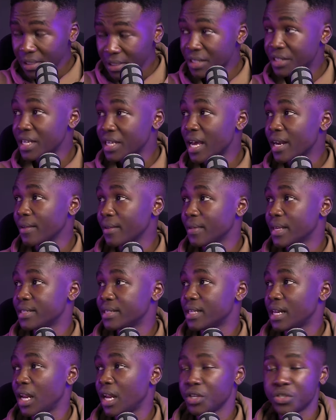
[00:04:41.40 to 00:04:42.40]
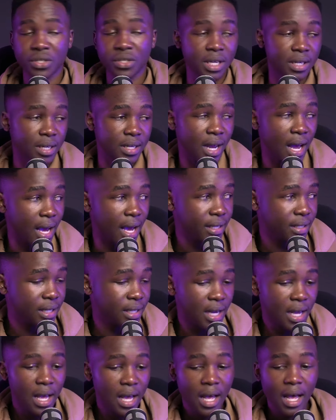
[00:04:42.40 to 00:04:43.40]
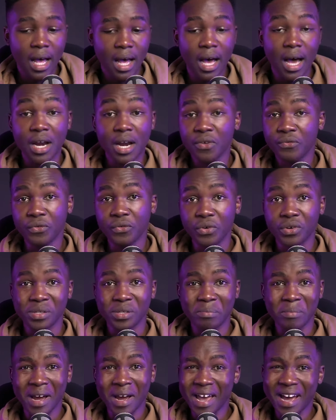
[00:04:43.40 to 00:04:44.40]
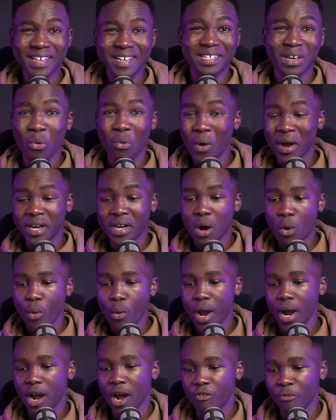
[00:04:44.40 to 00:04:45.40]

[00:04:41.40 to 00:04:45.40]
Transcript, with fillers: sharing these selections at night. And of course, Maya is are wide awake.